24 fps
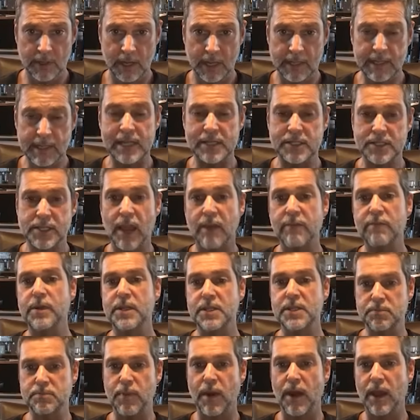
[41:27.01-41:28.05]
And that's
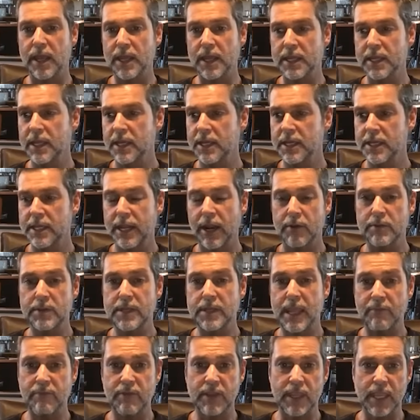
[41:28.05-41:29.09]
governments by, you know,
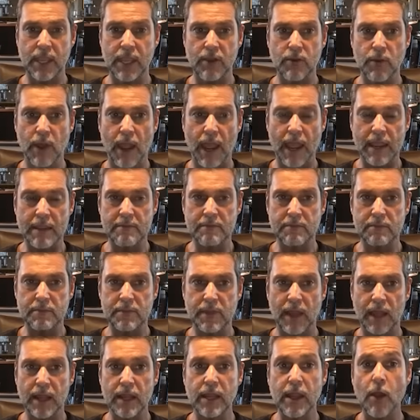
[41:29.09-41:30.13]
giving you a
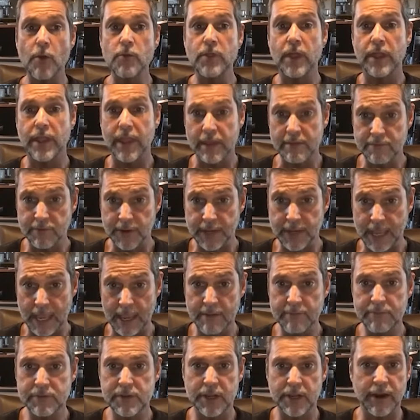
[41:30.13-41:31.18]
loan that they
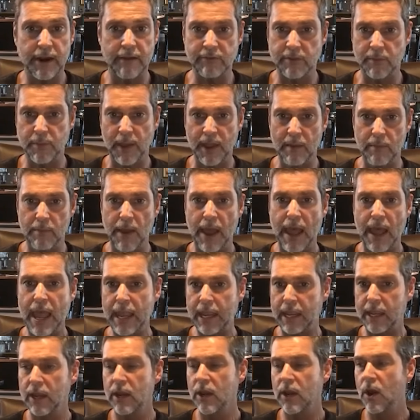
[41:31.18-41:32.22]
forgive so you don't have to pay it
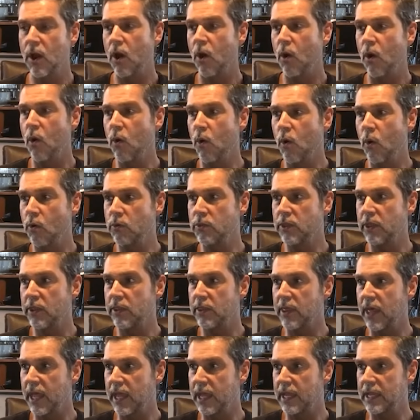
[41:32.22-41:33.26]
back, or that
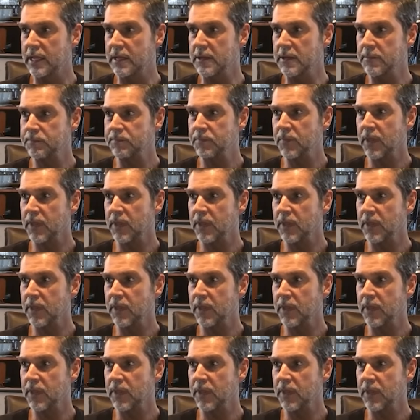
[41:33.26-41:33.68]
they,